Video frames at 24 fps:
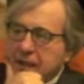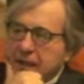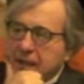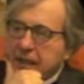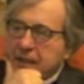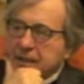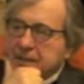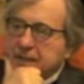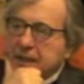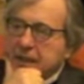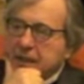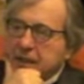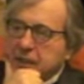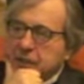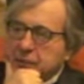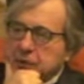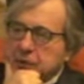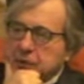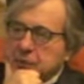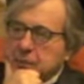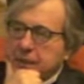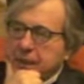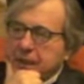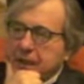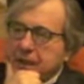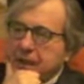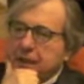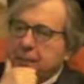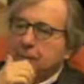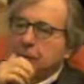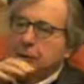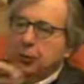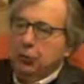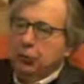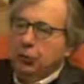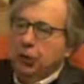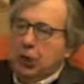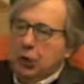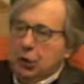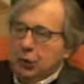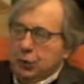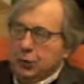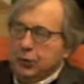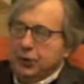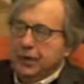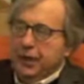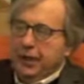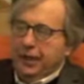I think it was McKim who
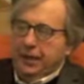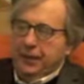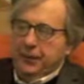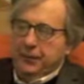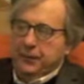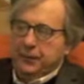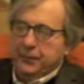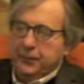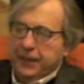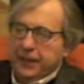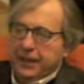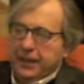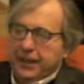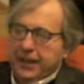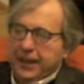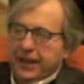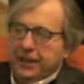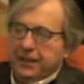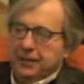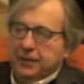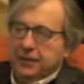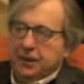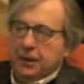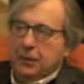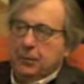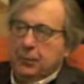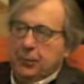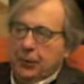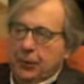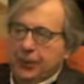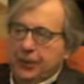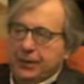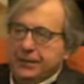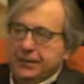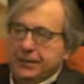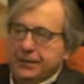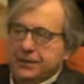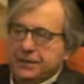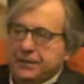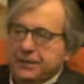wrote in the report,